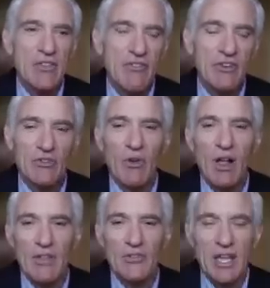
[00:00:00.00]
First of all,
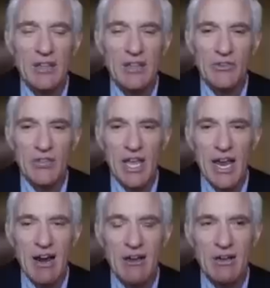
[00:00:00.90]
I'll say this. The
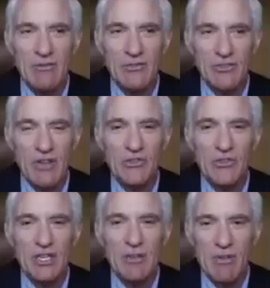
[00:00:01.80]
era of
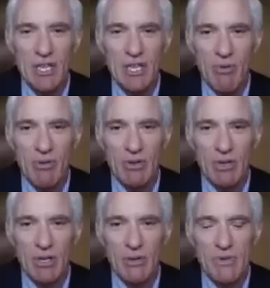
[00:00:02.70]
trusting people